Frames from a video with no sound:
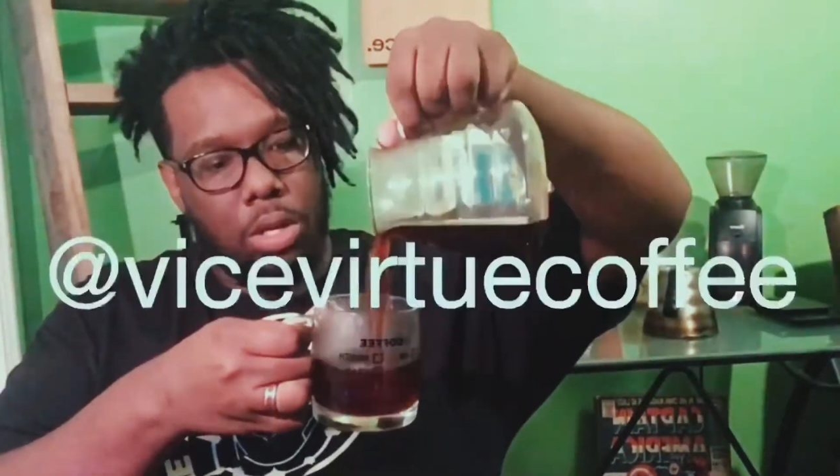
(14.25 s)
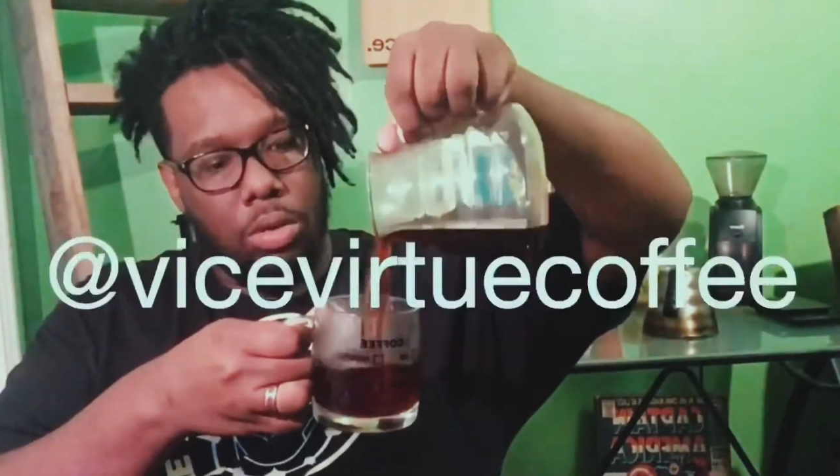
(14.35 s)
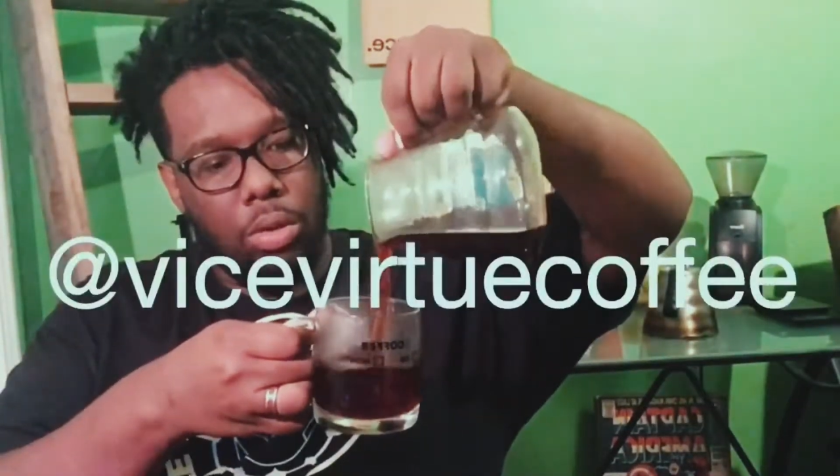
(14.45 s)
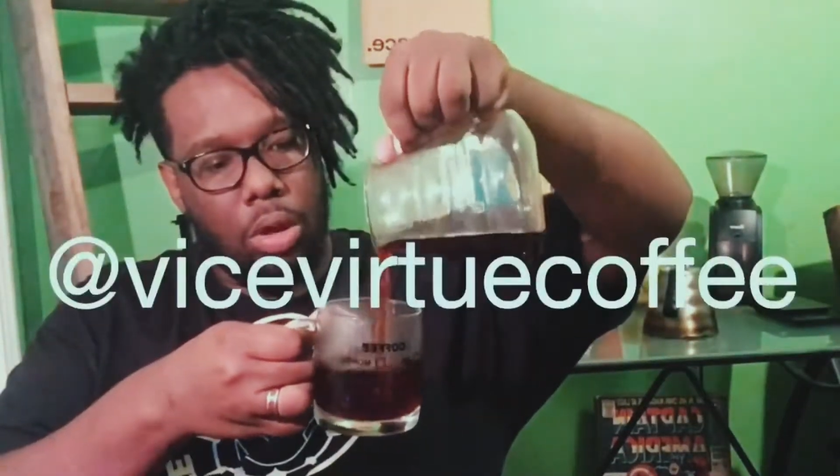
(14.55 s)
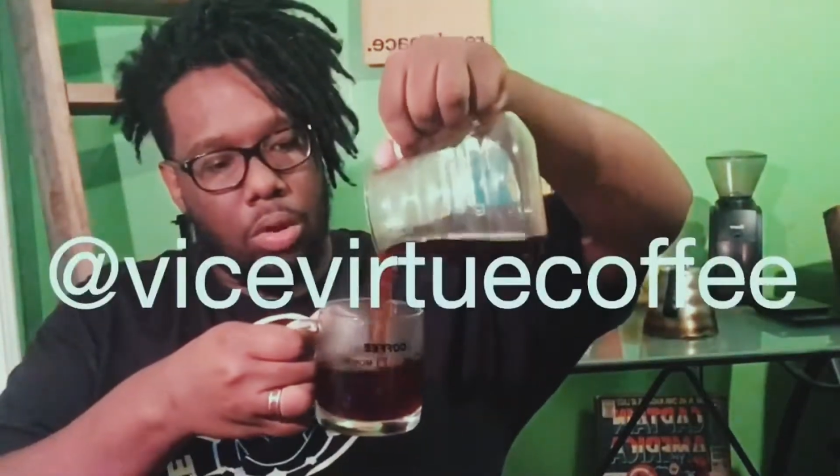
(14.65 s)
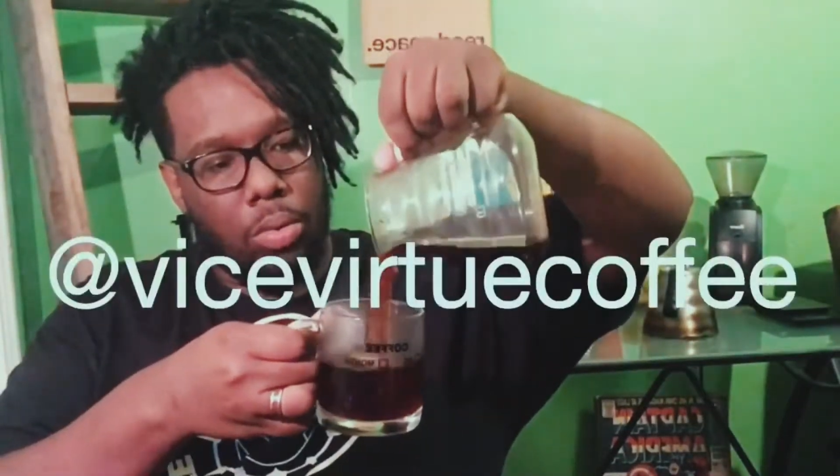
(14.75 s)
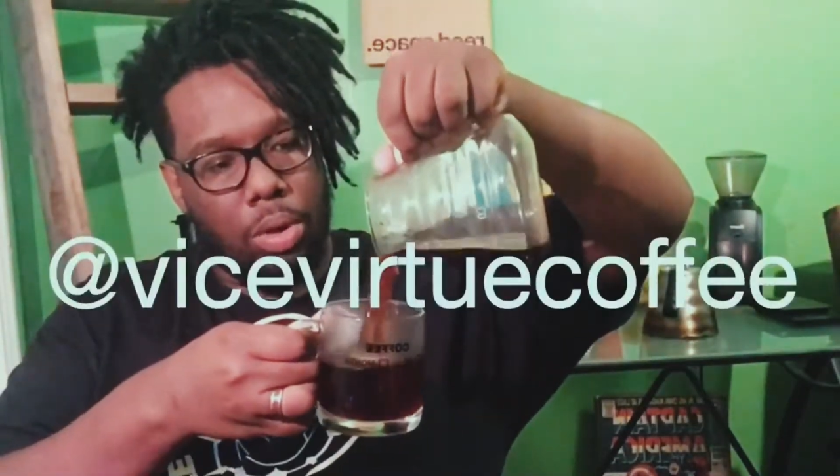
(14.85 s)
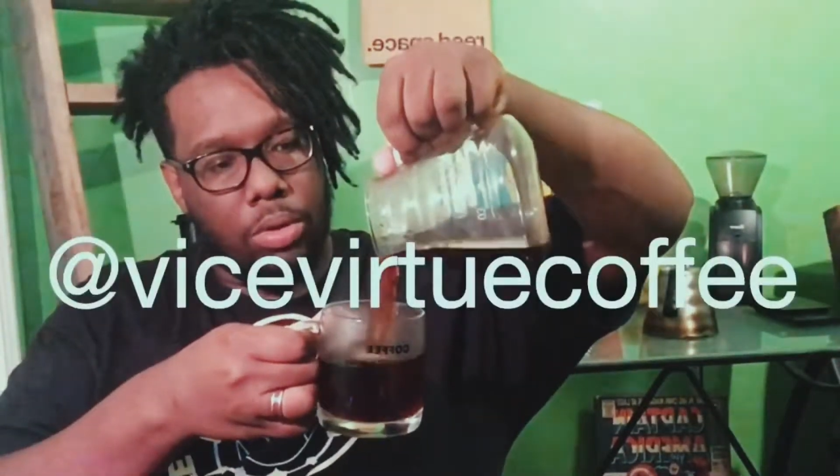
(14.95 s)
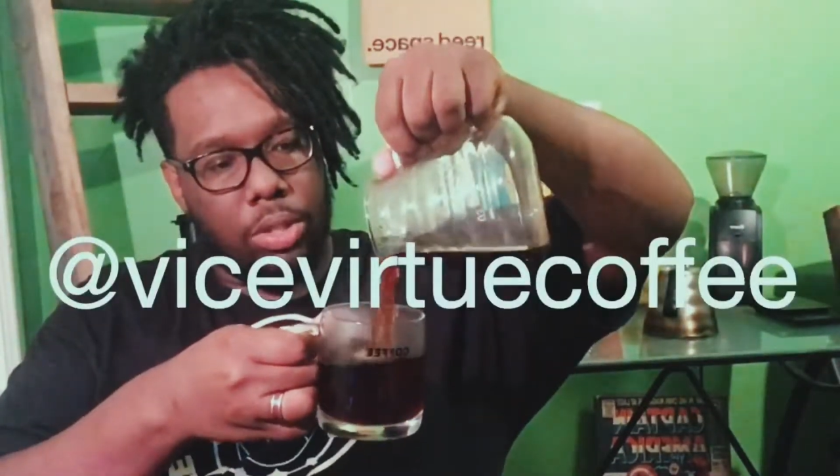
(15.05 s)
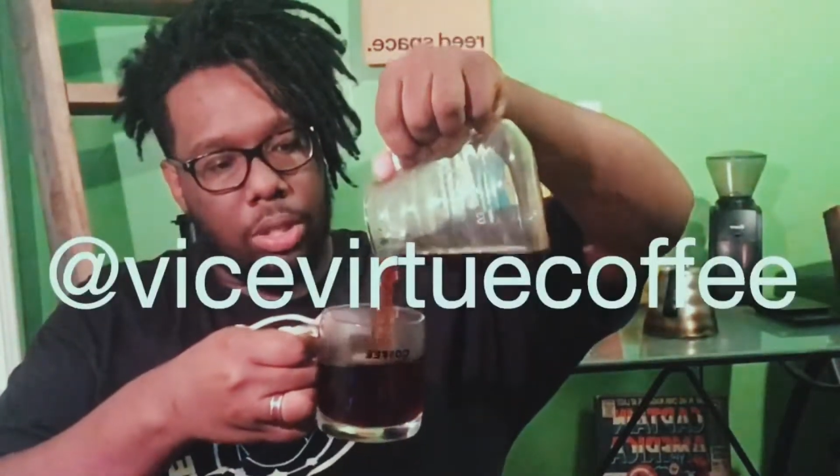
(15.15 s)
New local
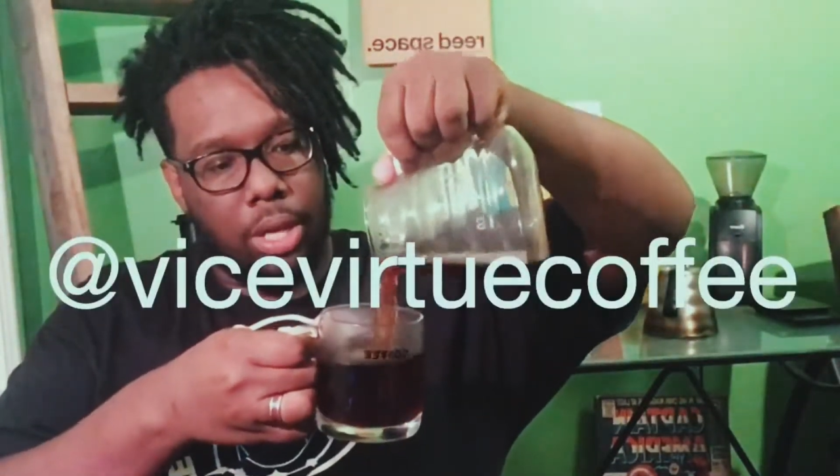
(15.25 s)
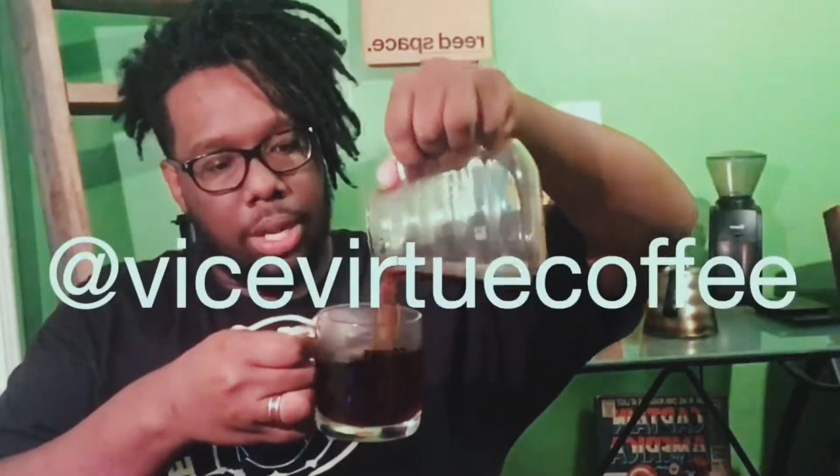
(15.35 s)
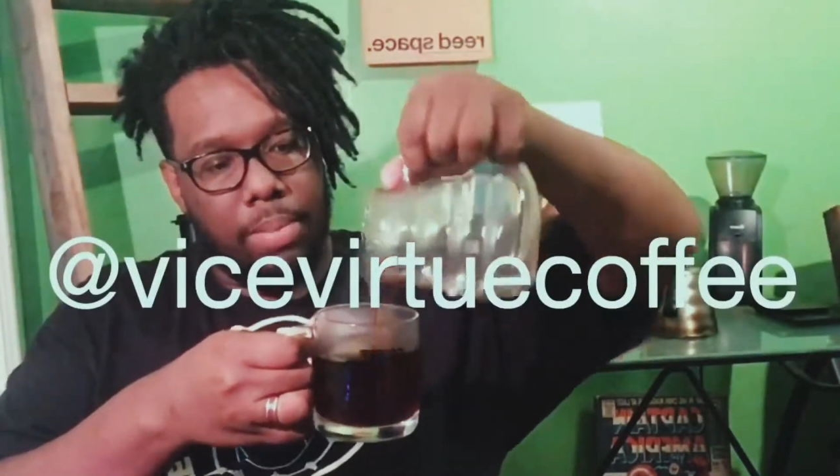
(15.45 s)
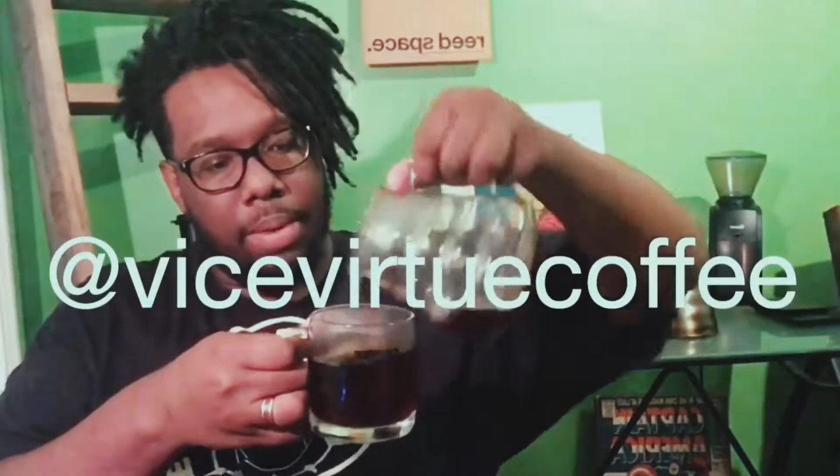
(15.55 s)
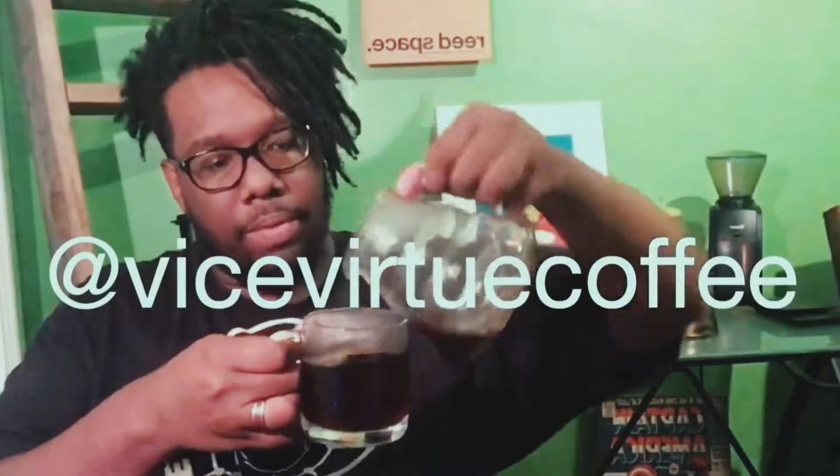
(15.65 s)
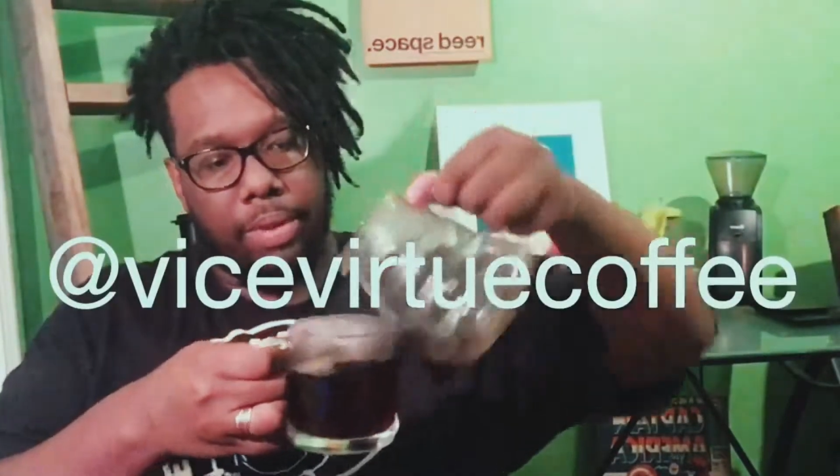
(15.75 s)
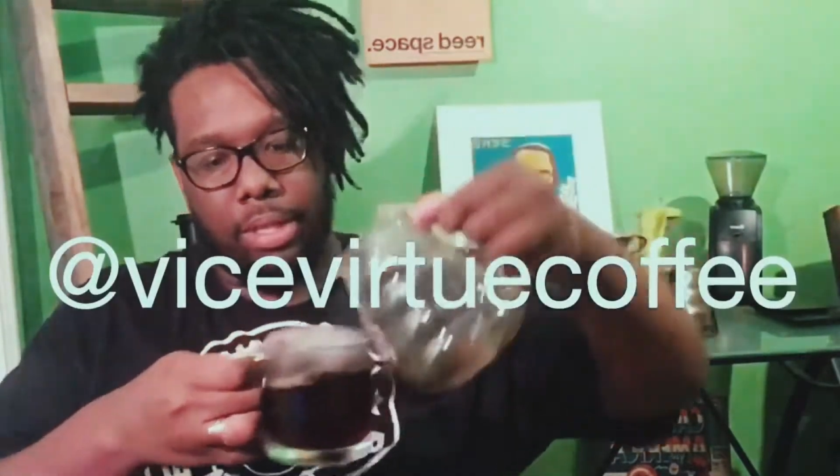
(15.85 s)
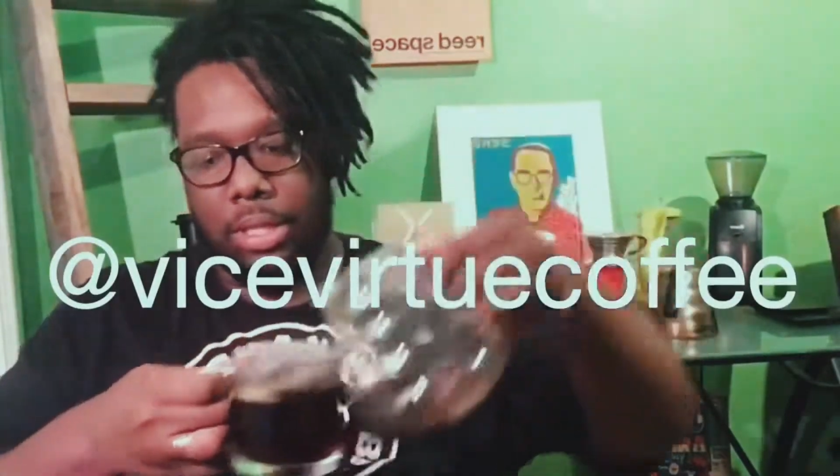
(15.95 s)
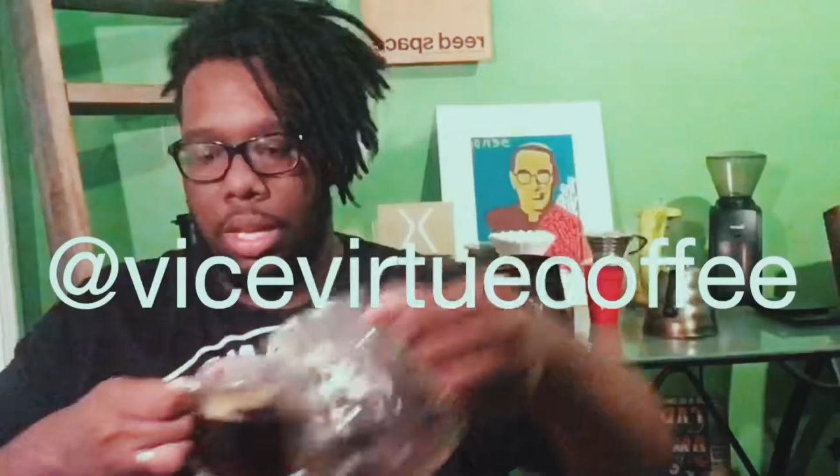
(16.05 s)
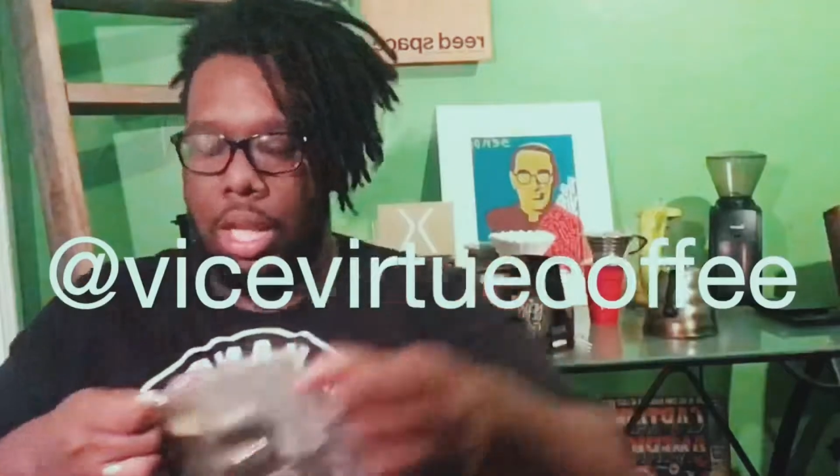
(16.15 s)
roaster in
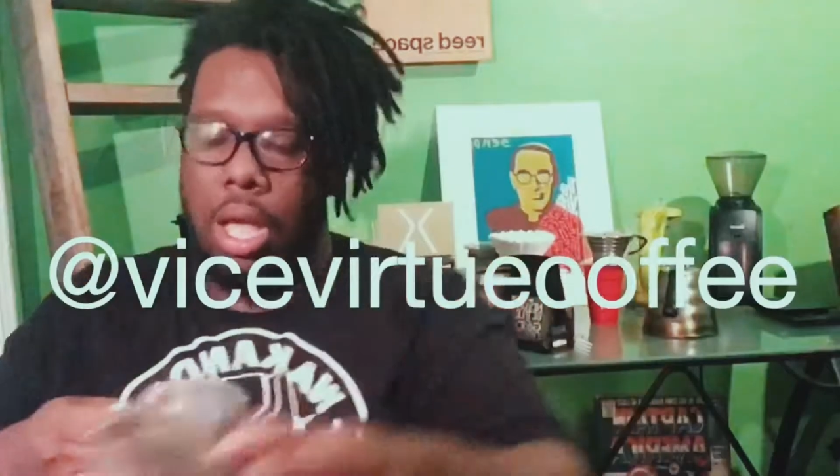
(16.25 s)
Memphis.